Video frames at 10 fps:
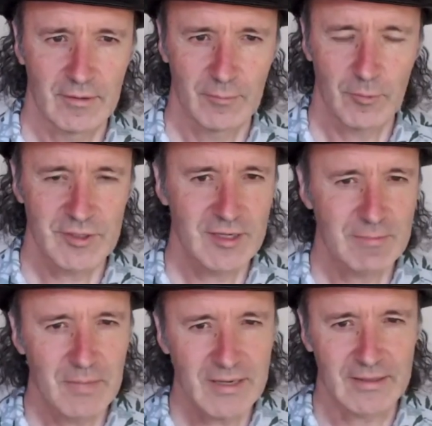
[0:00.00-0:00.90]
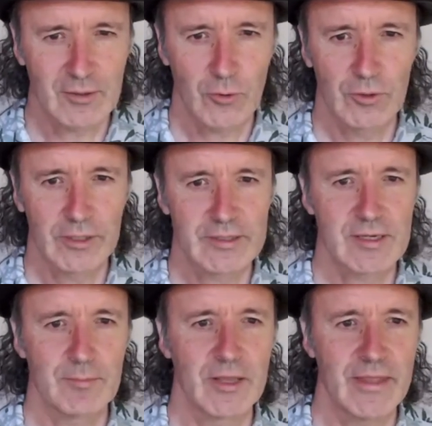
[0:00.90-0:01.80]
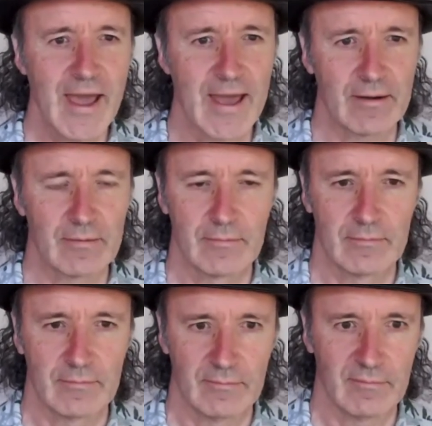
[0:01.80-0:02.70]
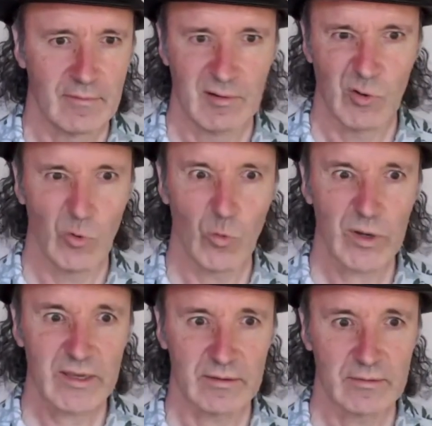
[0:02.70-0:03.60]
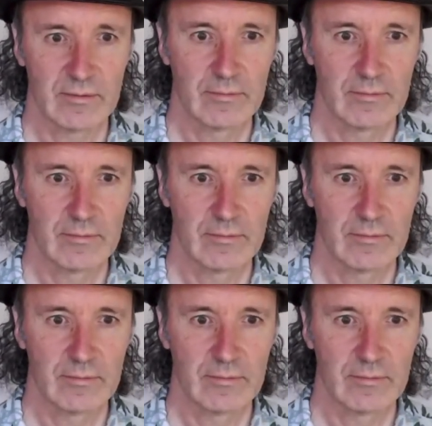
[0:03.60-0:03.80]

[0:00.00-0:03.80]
What did he mean calling someone that? Weird.